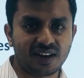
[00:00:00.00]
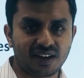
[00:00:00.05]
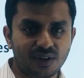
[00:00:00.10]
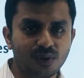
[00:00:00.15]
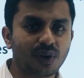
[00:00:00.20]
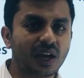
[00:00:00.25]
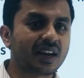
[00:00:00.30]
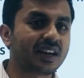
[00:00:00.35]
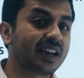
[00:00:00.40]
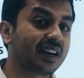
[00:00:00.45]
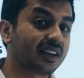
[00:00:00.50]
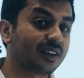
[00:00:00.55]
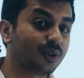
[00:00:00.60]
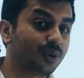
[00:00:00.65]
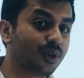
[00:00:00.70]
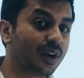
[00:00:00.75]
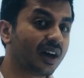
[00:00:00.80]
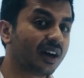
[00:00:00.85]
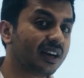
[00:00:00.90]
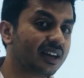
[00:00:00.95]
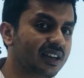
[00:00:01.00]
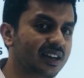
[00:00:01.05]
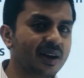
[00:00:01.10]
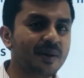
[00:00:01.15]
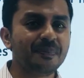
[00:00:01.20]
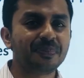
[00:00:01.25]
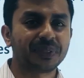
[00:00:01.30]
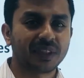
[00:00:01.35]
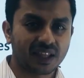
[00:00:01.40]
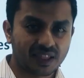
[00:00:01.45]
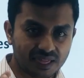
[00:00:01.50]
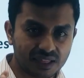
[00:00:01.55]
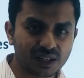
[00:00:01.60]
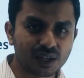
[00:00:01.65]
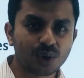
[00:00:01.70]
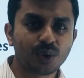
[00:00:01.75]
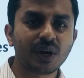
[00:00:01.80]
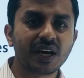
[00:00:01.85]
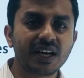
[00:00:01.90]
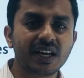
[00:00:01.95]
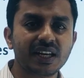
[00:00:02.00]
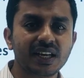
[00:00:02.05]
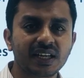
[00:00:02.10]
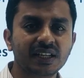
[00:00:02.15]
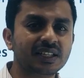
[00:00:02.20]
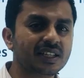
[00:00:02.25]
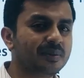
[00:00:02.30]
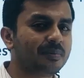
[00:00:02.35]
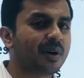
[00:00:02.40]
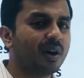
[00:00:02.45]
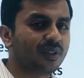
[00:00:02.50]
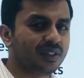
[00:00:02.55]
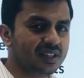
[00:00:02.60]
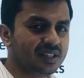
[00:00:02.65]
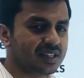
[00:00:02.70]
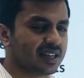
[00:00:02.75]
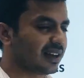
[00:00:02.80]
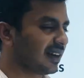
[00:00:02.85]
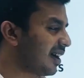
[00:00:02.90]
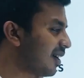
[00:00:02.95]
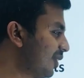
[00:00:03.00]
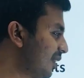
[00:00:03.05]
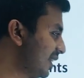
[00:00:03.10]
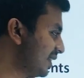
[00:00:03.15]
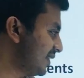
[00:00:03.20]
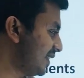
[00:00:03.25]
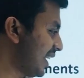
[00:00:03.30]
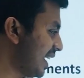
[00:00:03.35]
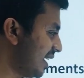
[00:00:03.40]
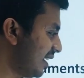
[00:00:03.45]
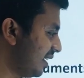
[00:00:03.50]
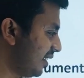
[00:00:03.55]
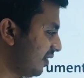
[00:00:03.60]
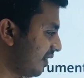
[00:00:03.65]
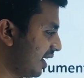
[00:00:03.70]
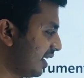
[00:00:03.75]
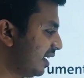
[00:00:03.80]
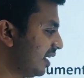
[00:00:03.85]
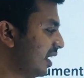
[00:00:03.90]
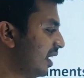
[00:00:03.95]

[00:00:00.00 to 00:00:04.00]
You can get a good idea, thorough idea about the accounting standard, right?